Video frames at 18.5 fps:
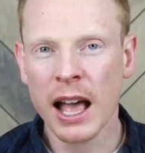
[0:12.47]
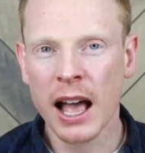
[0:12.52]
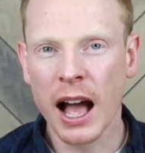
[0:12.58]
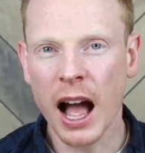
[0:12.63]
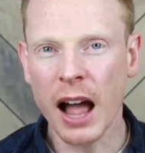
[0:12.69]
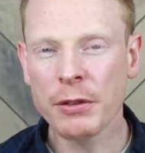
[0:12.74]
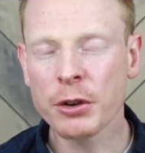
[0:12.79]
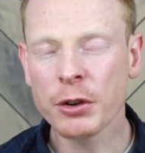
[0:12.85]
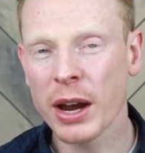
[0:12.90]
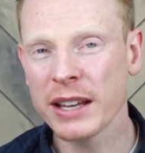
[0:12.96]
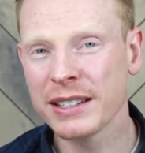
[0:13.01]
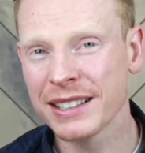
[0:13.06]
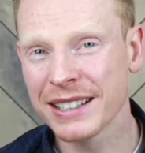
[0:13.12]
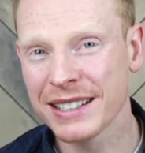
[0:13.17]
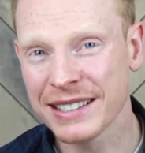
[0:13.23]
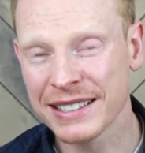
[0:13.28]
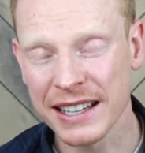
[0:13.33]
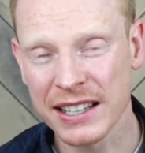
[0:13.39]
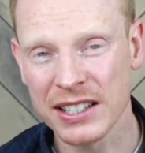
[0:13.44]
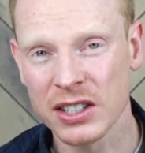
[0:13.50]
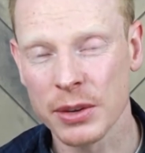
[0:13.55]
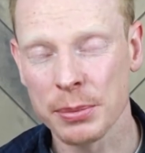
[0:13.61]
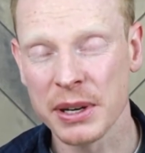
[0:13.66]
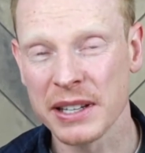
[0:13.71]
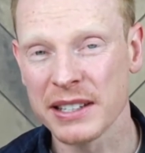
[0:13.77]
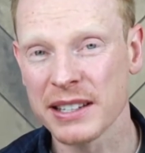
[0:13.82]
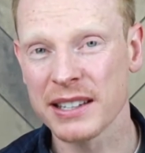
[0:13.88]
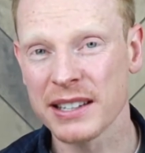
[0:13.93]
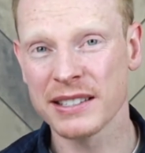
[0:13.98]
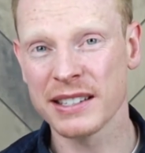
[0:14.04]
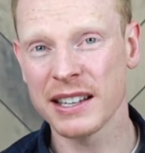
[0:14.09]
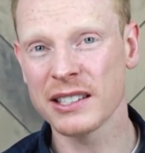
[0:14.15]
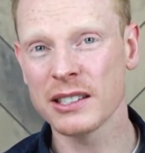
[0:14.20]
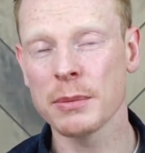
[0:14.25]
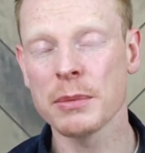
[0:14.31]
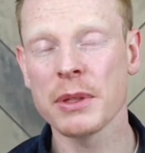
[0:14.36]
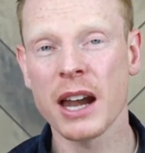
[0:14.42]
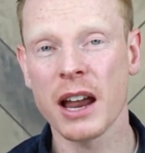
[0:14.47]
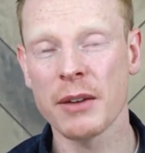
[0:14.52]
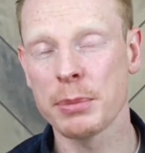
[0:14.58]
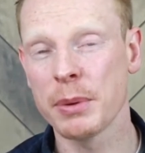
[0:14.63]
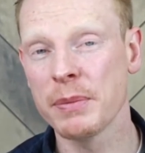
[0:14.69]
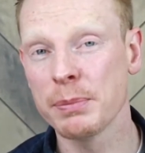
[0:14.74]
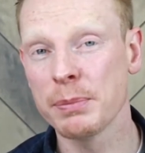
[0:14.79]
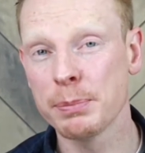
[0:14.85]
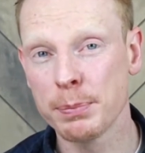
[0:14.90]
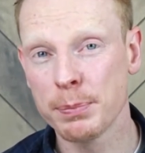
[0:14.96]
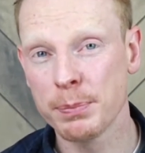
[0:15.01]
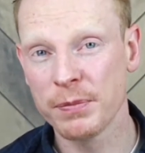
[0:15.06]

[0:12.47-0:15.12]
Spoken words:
I've created a system, and it's a system that I've been